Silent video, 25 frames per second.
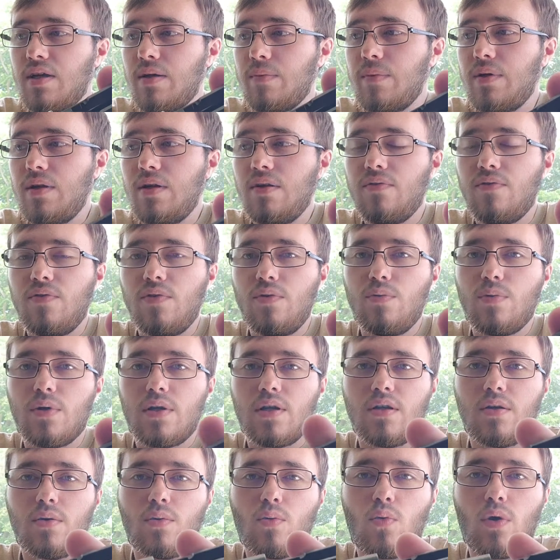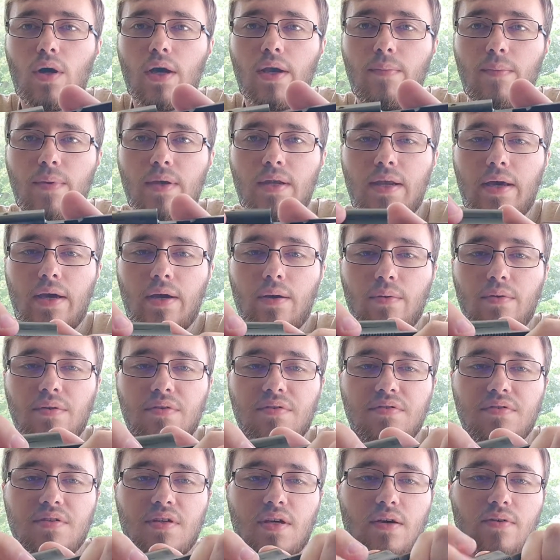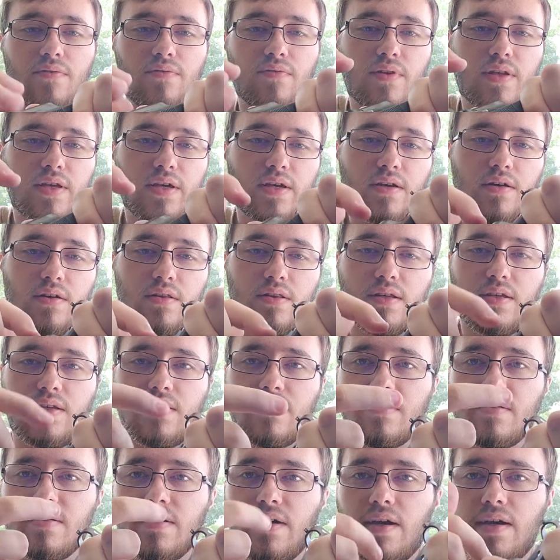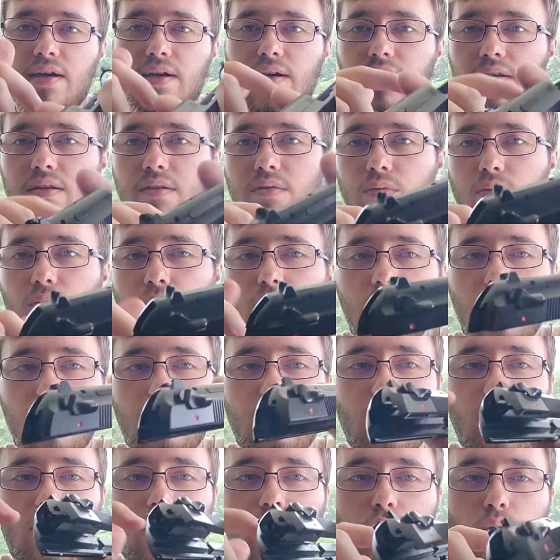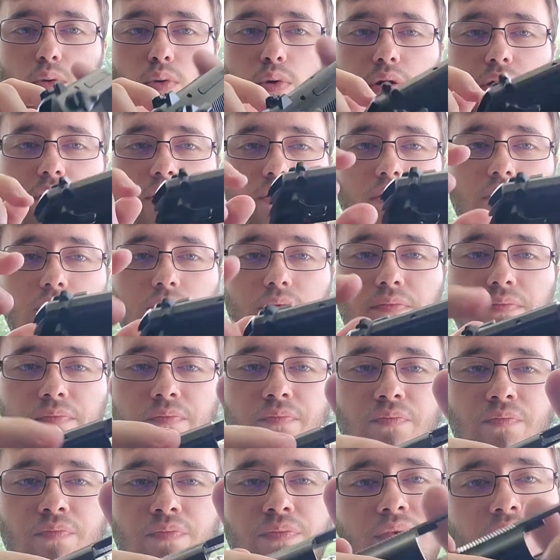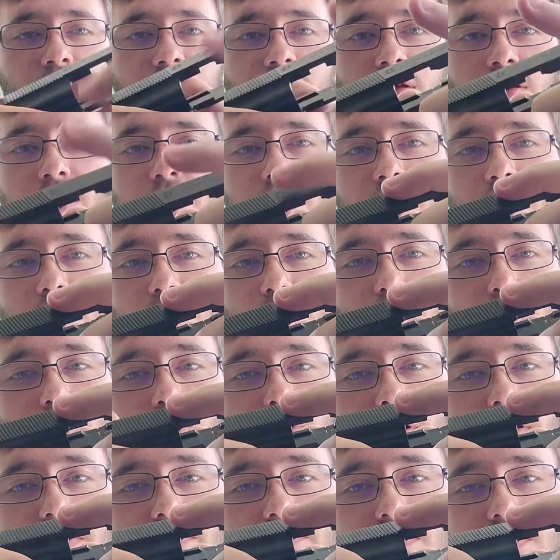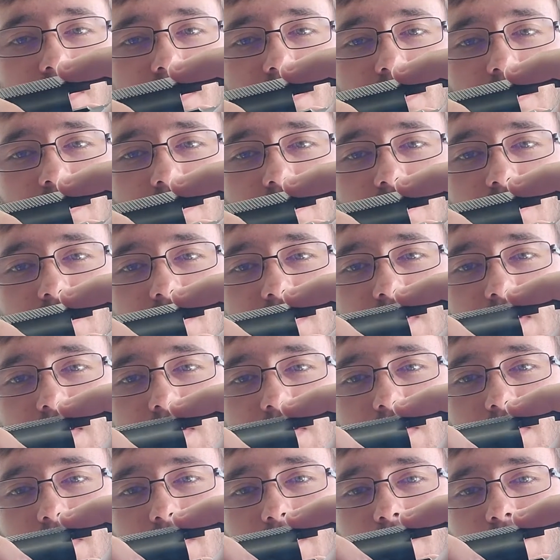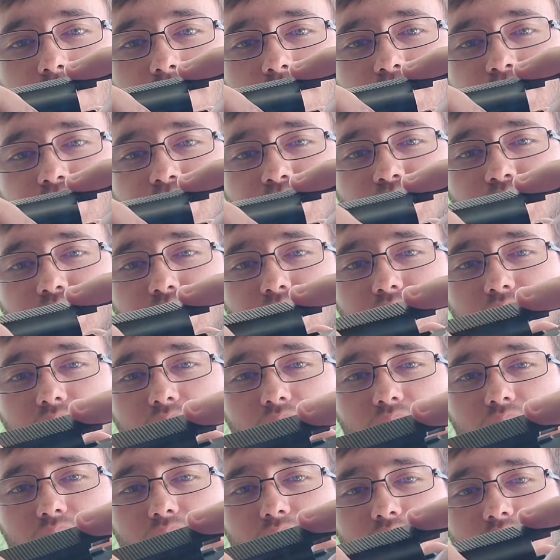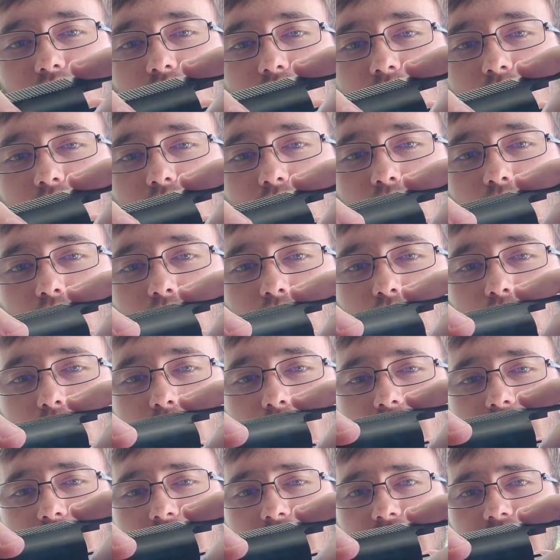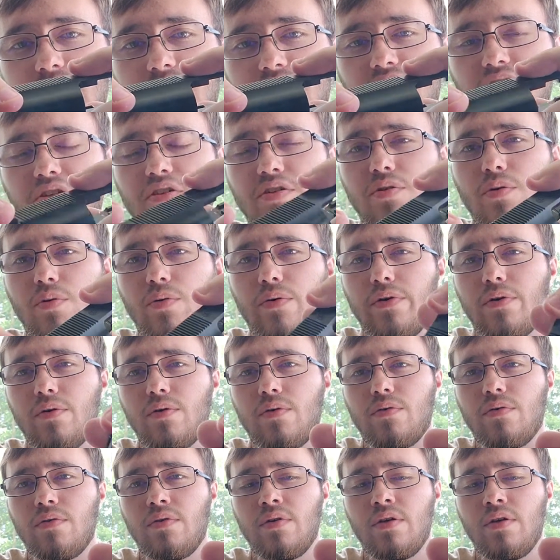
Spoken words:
mean, if you wanted to wipe it down and stuff, like on the inside and wherever, and oil wherever, when you're oiling these, just oil